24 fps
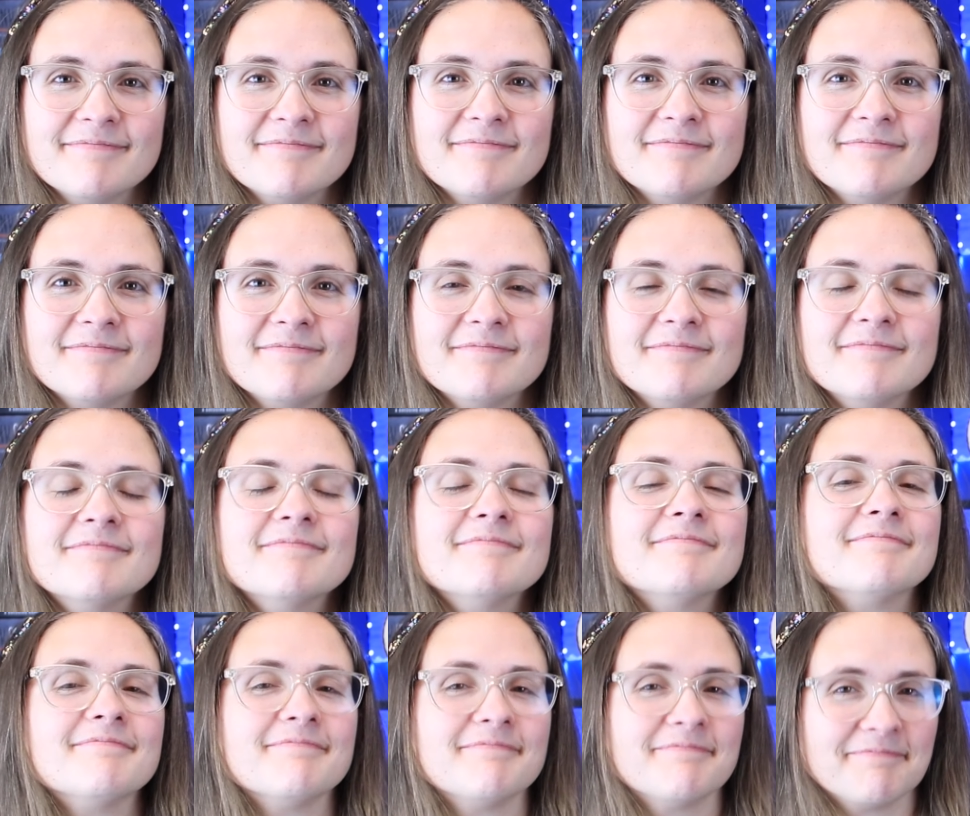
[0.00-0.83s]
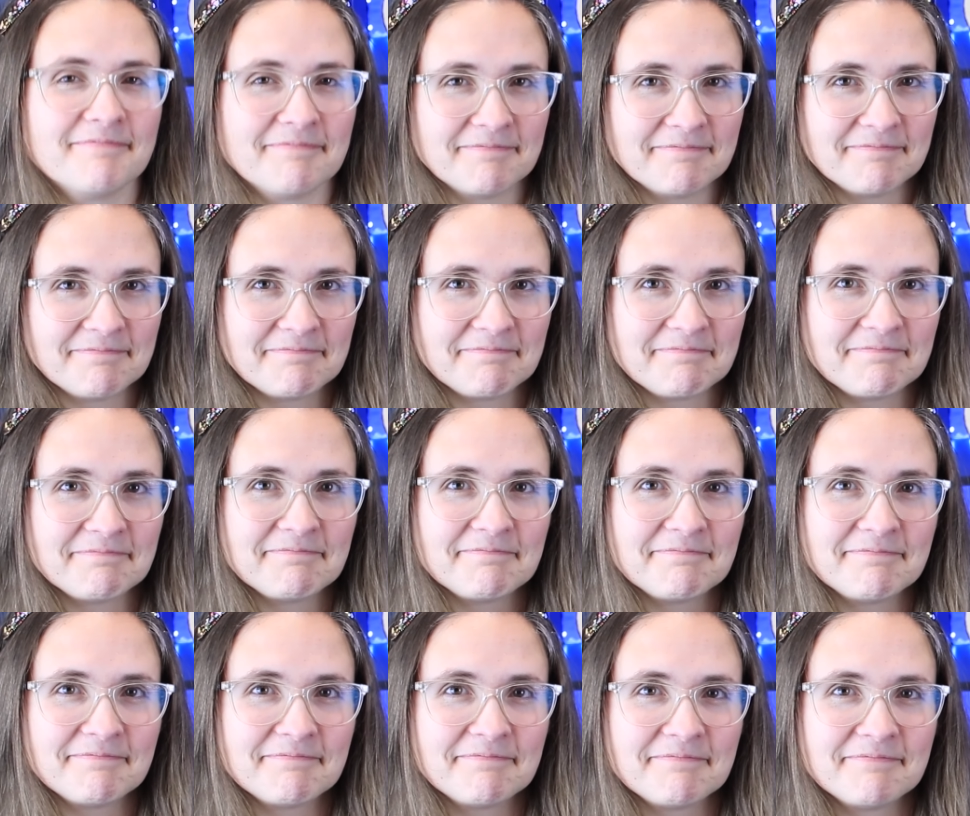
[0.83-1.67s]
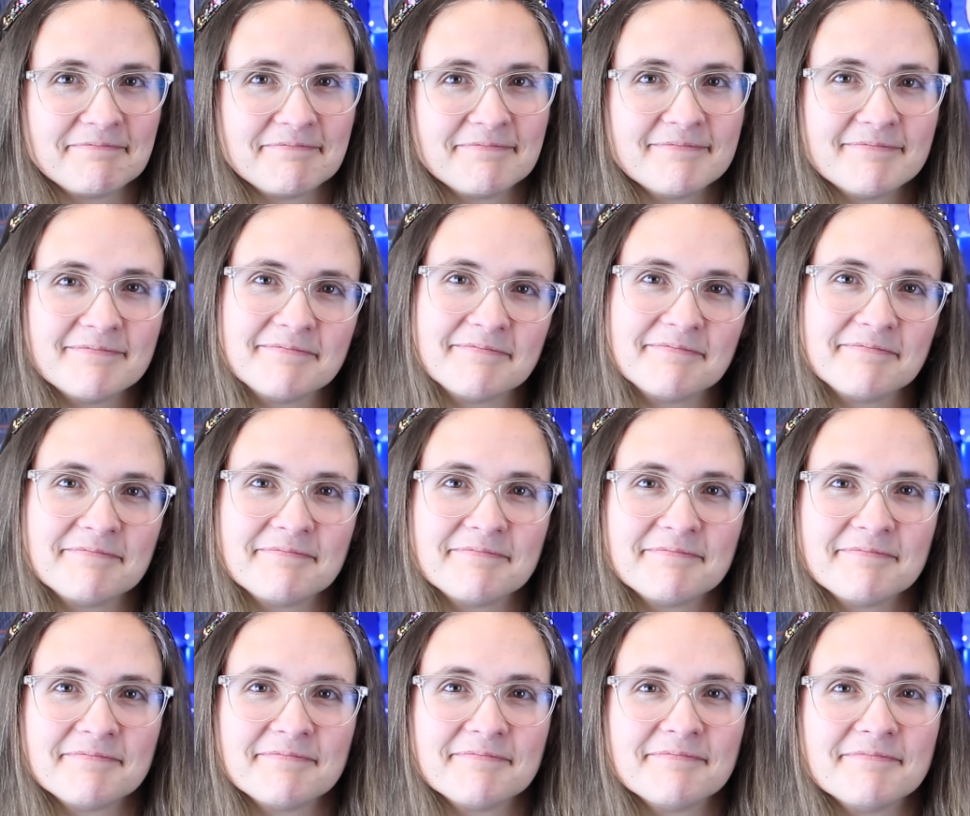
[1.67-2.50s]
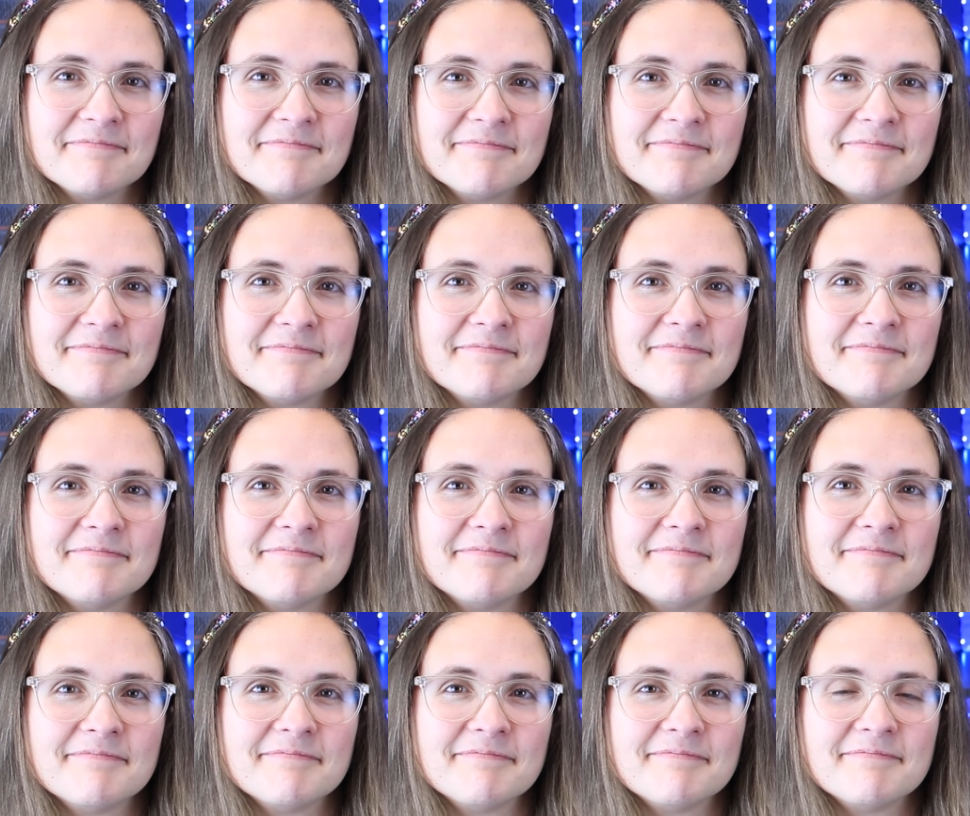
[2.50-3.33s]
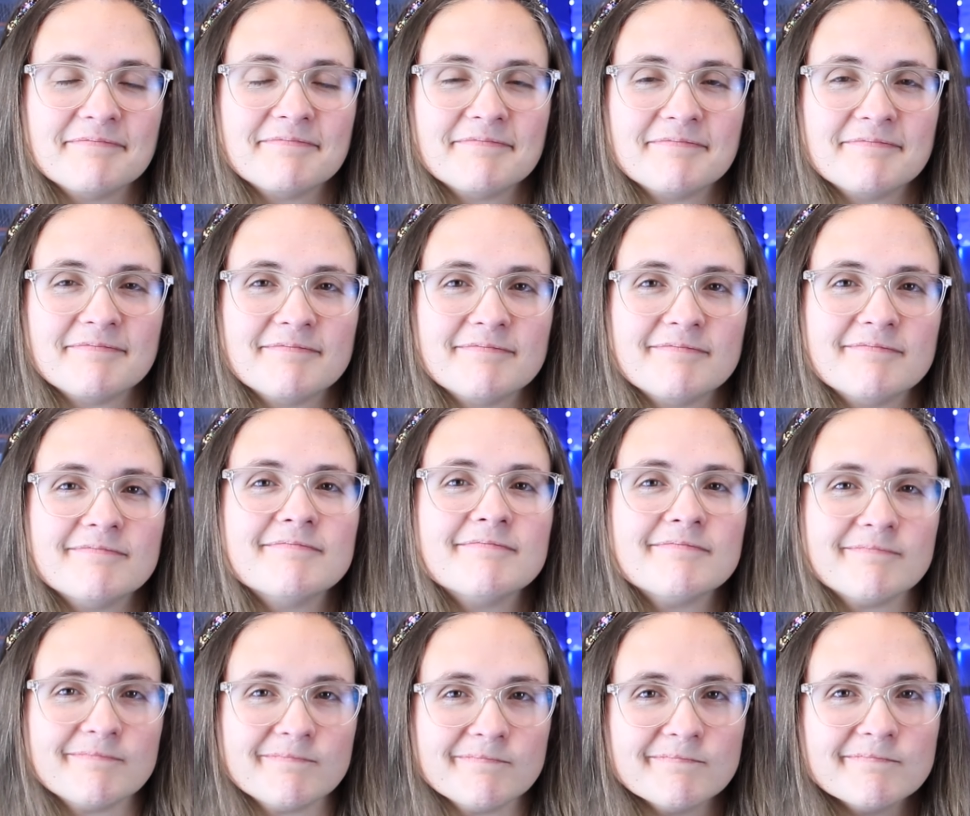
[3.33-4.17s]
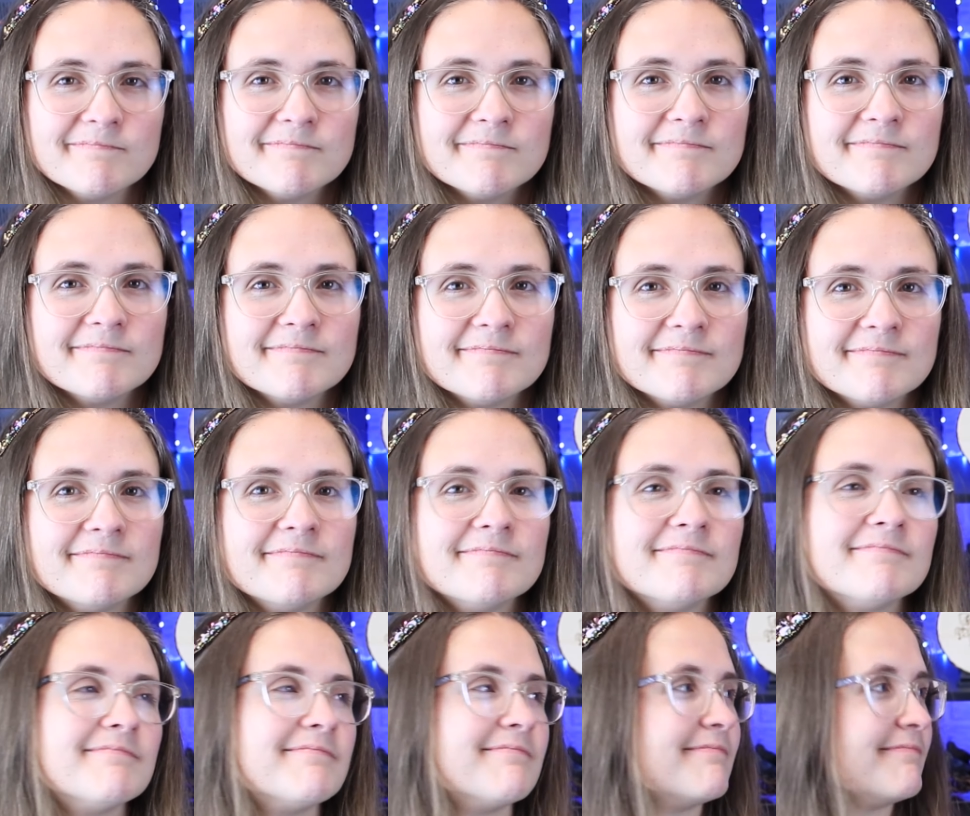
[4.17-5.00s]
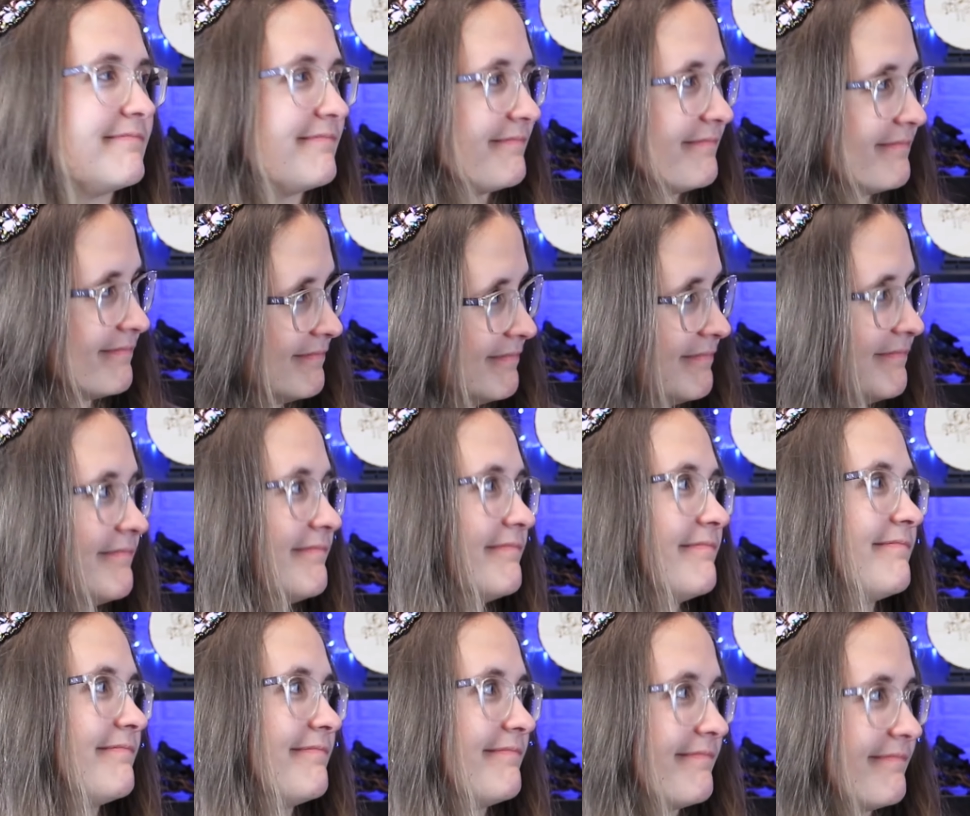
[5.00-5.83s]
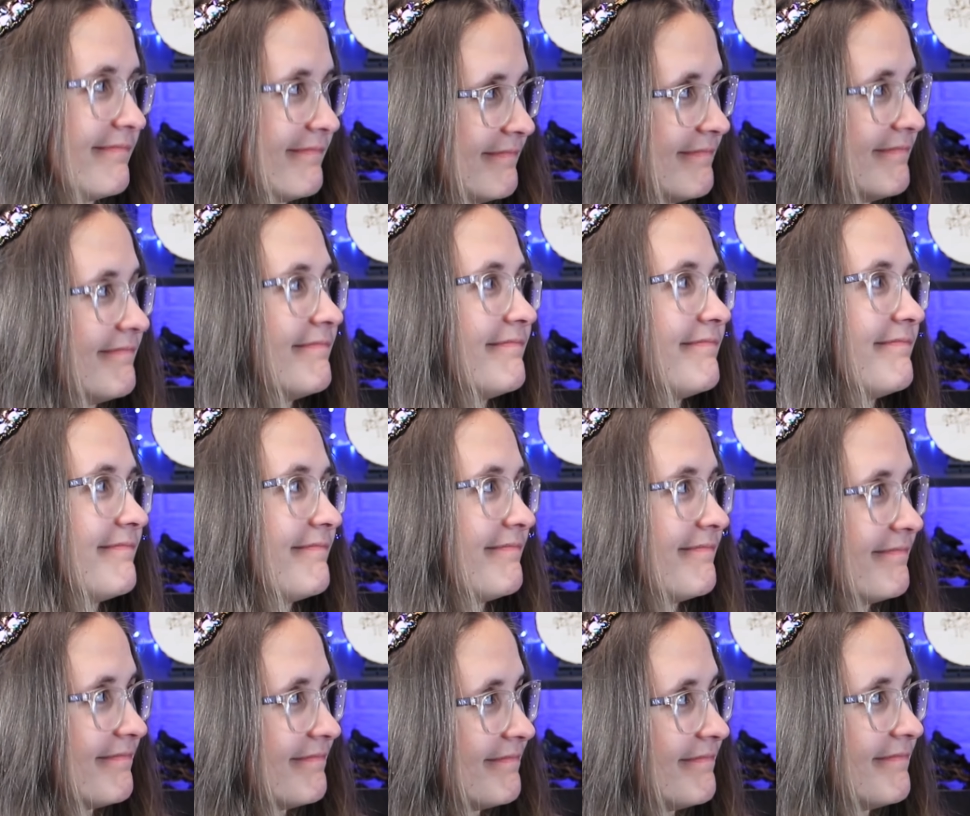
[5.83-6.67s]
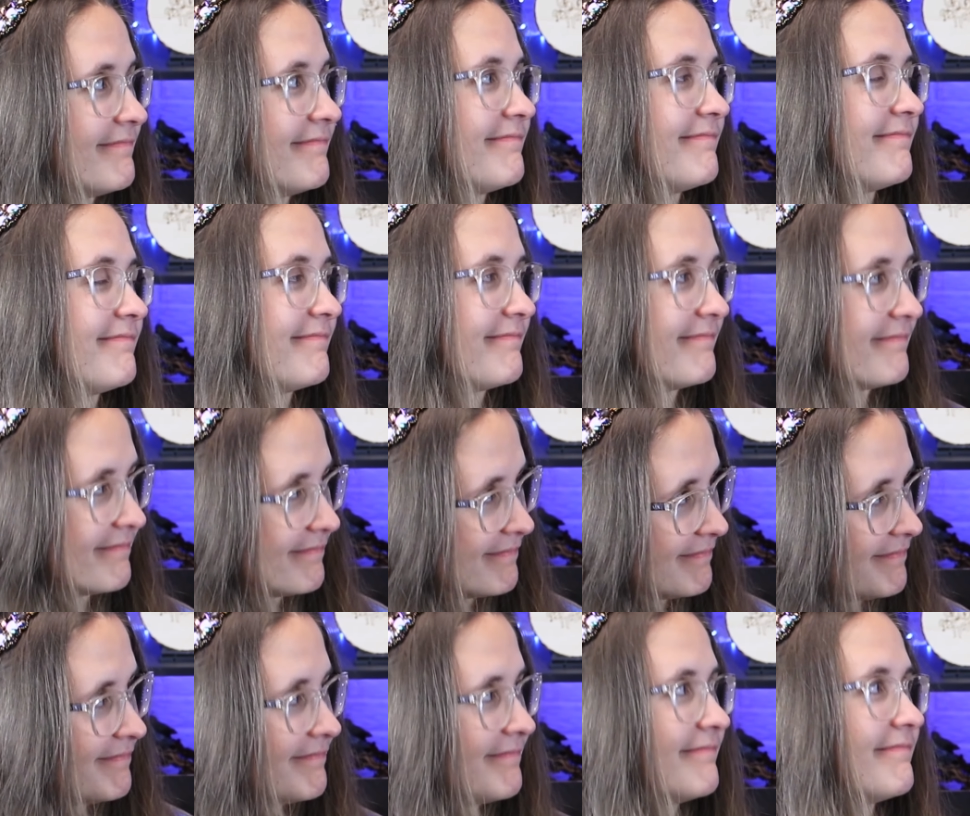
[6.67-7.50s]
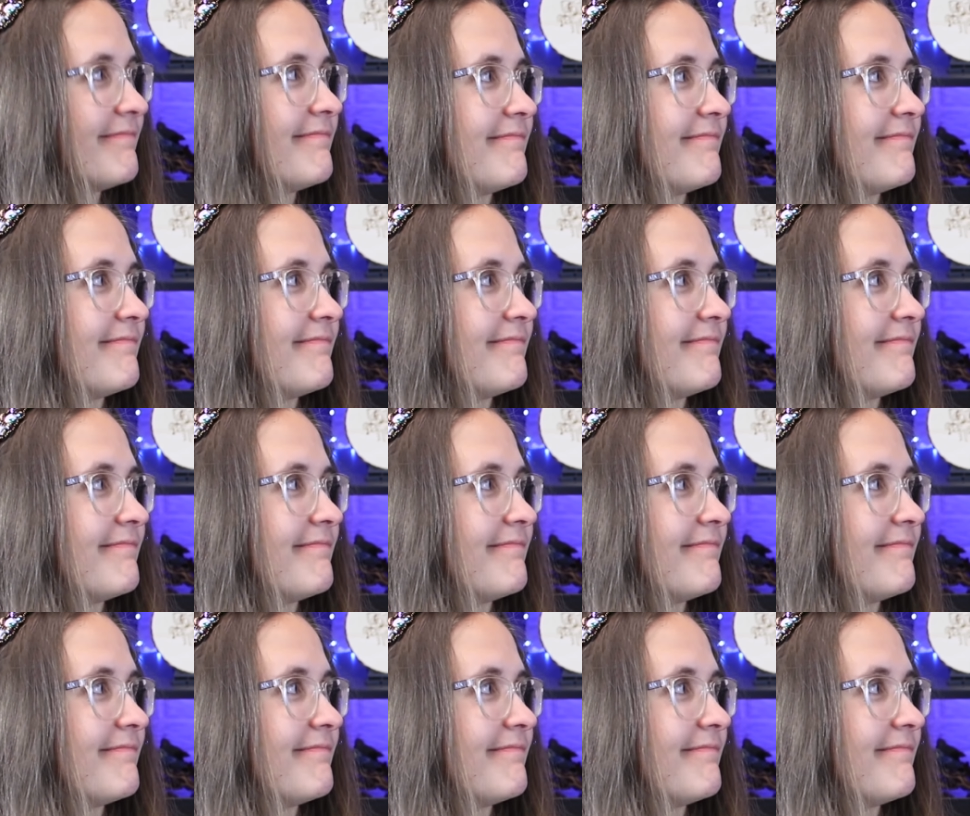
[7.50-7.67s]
[no speech]